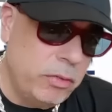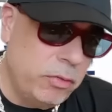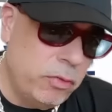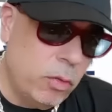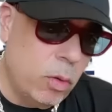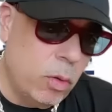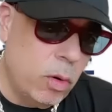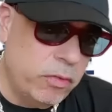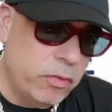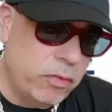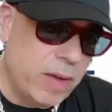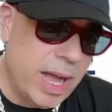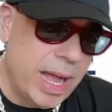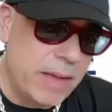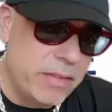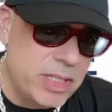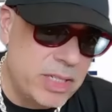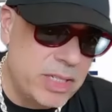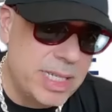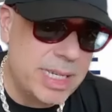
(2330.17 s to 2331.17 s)
4,
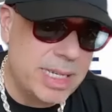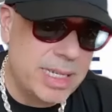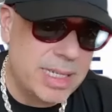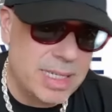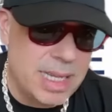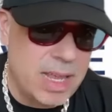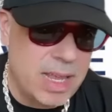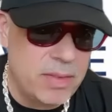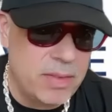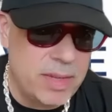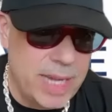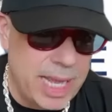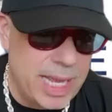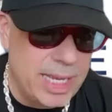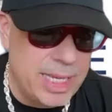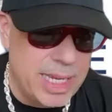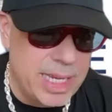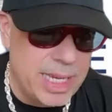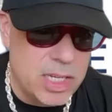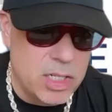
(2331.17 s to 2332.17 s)
5, 6, 7,
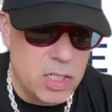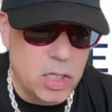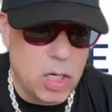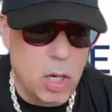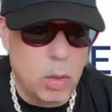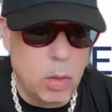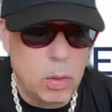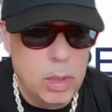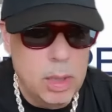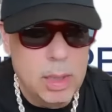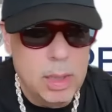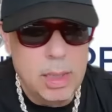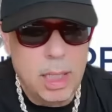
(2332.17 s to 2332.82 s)
8 years ago.